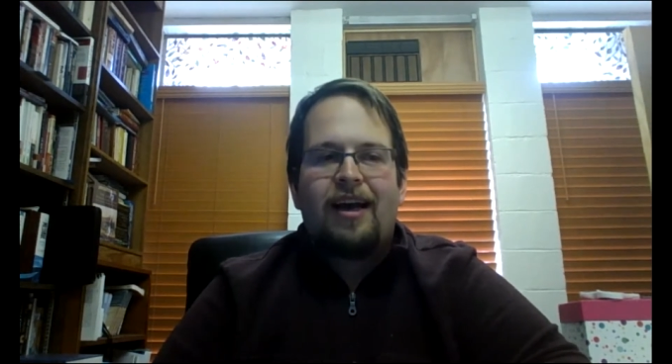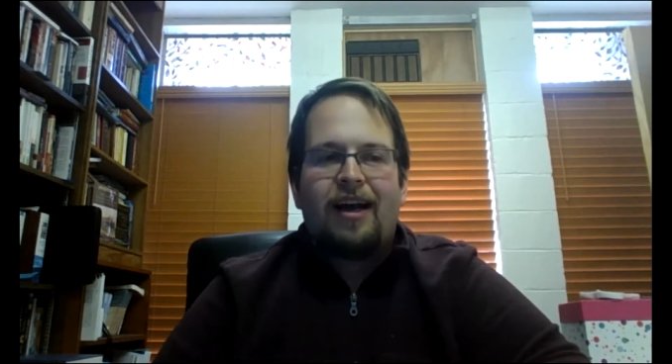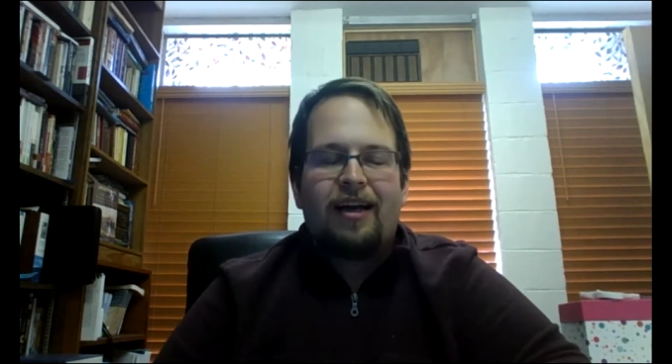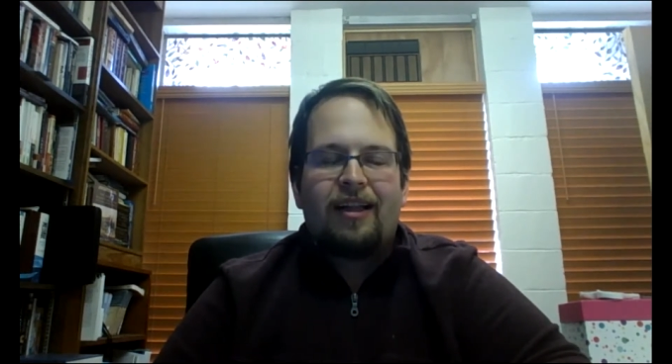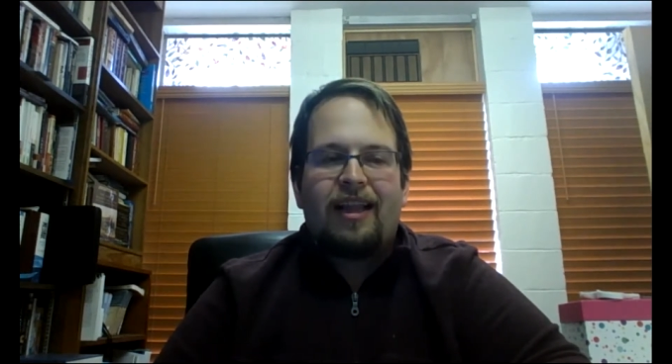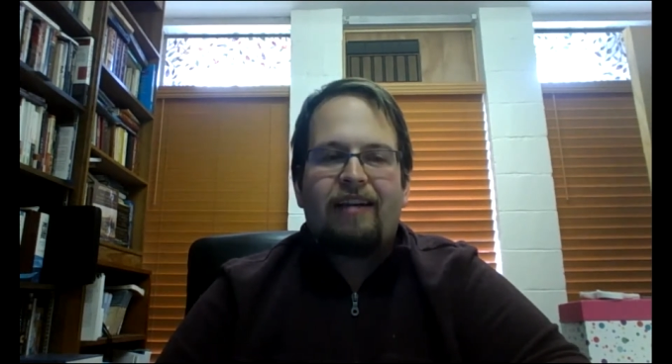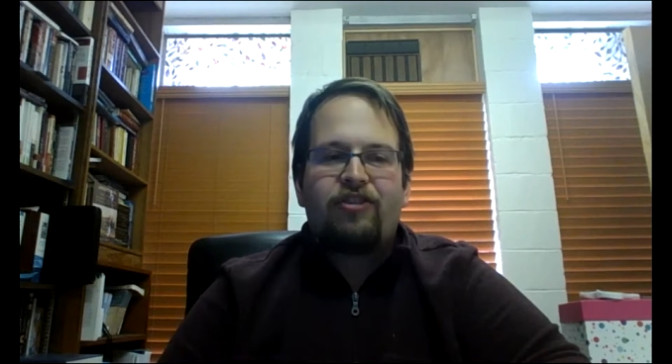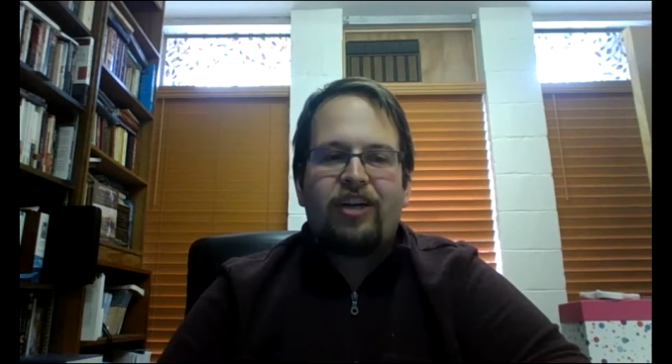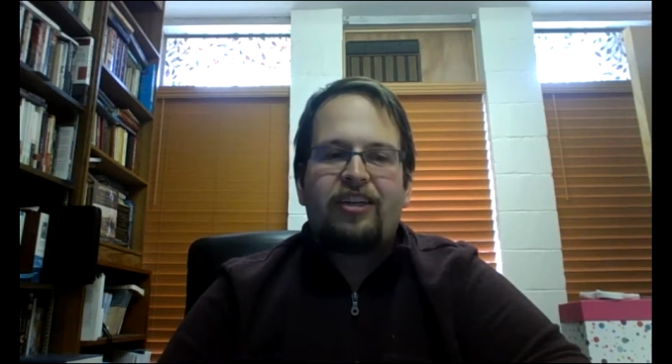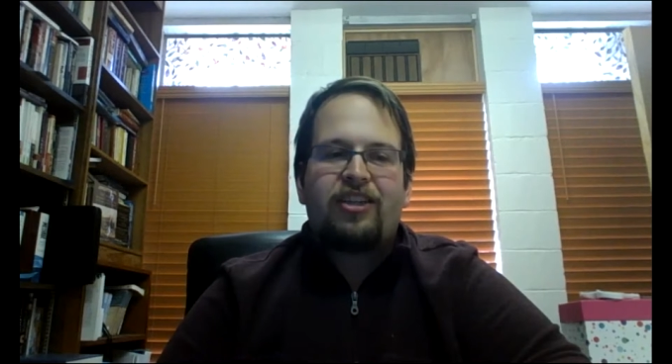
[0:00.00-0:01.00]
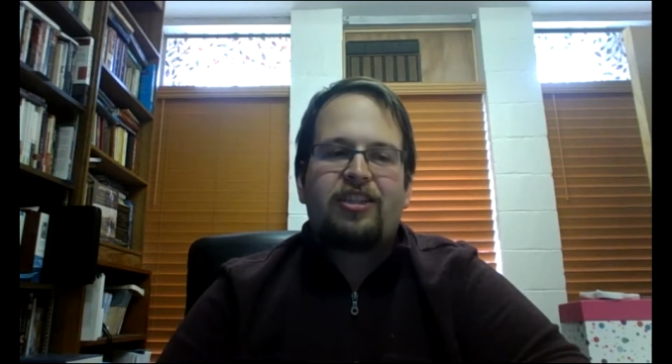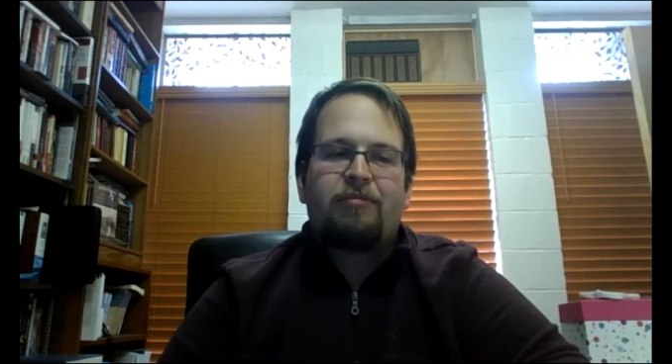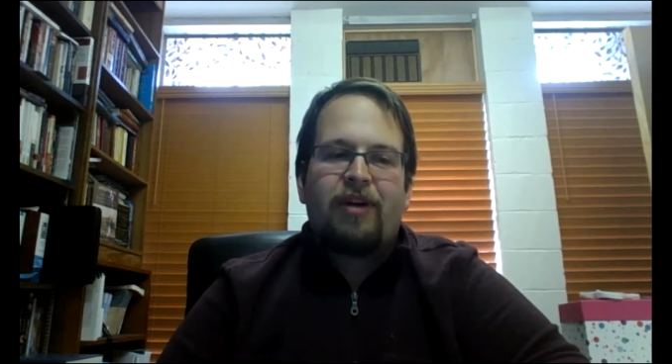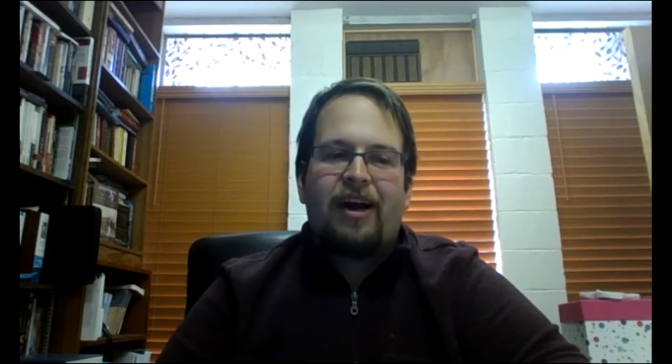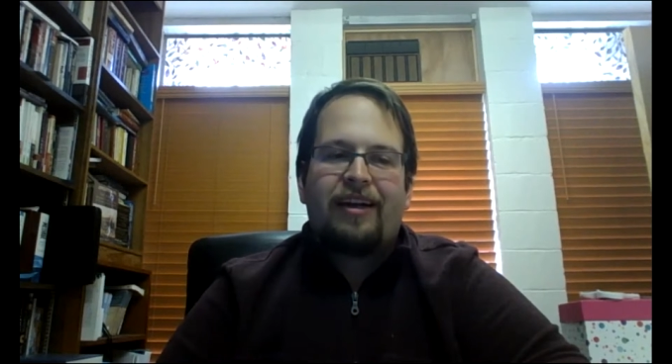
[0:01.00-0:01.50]
life-changing
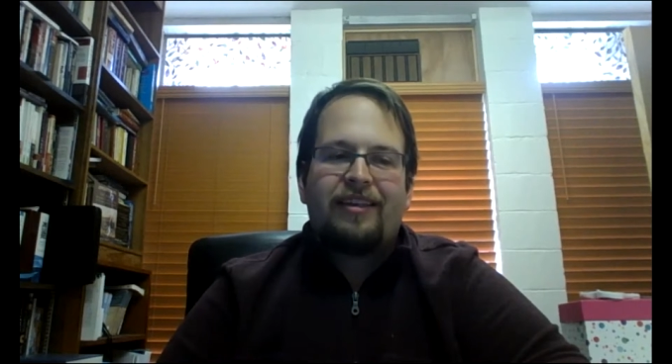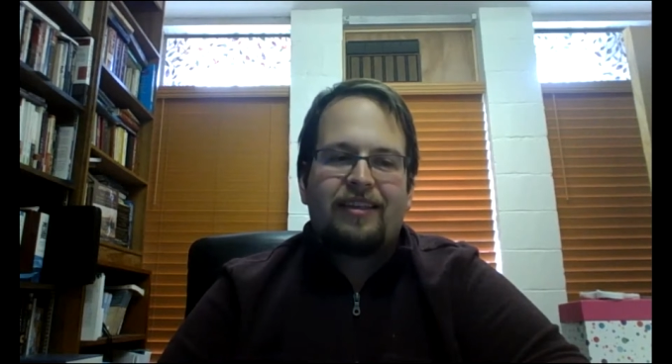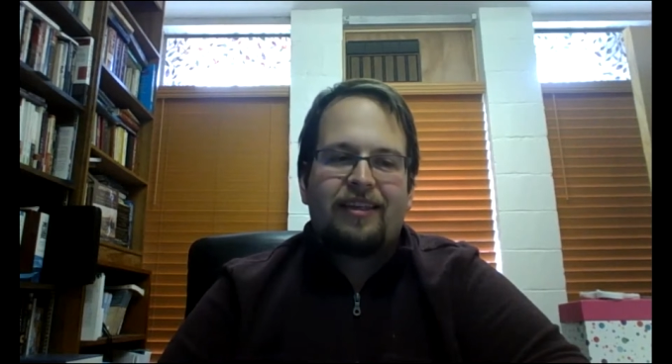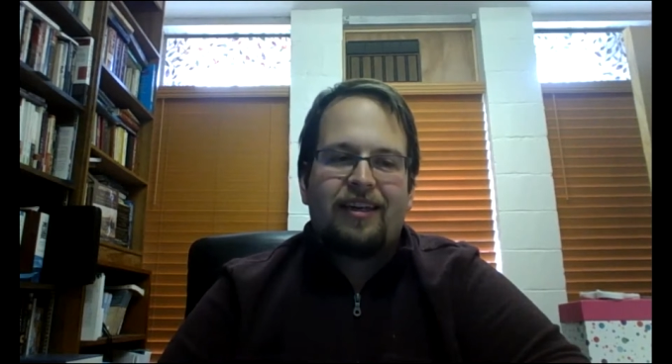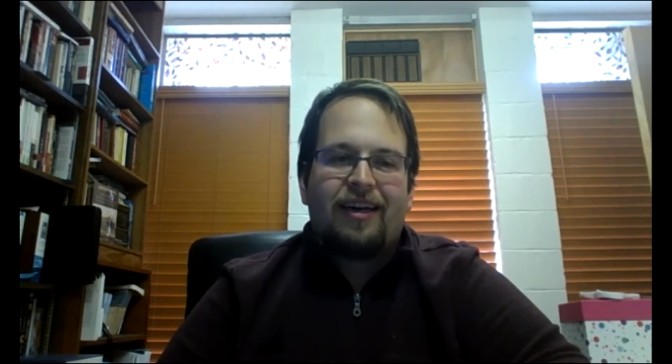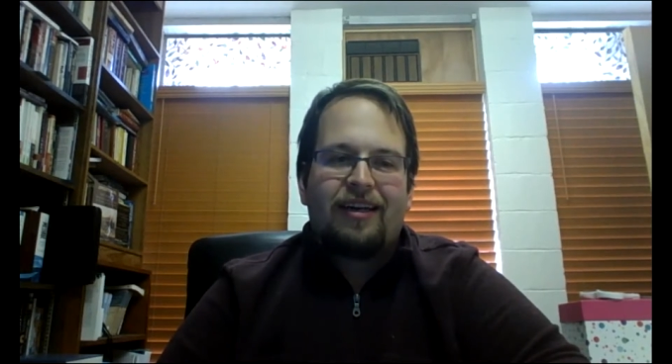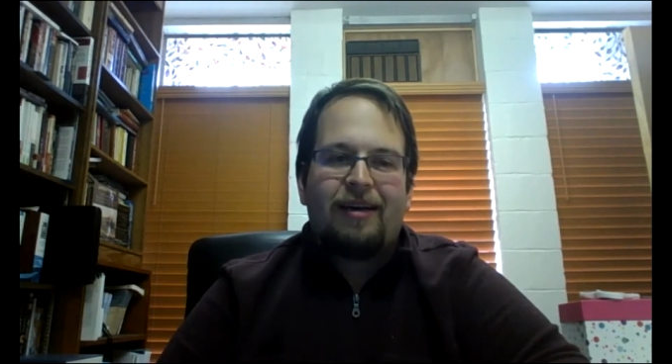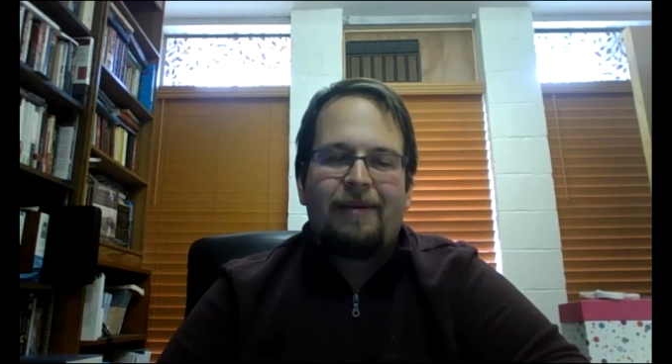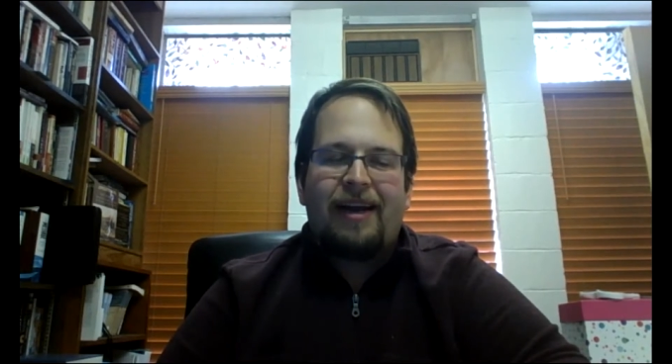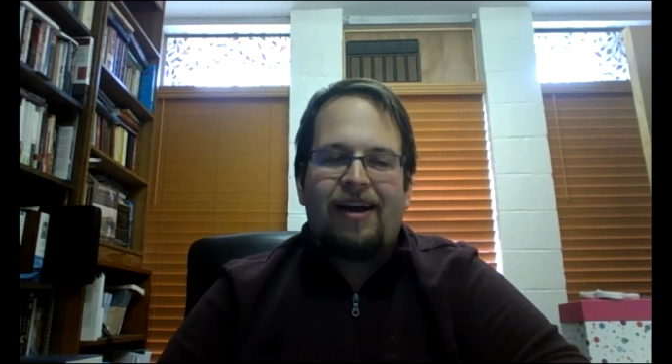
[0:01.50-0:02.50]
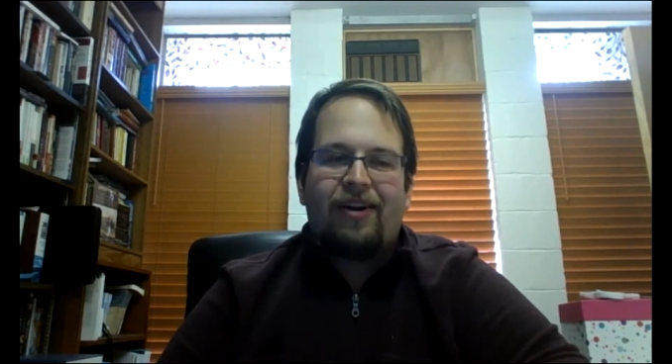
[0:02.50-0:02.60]
surprise coming out.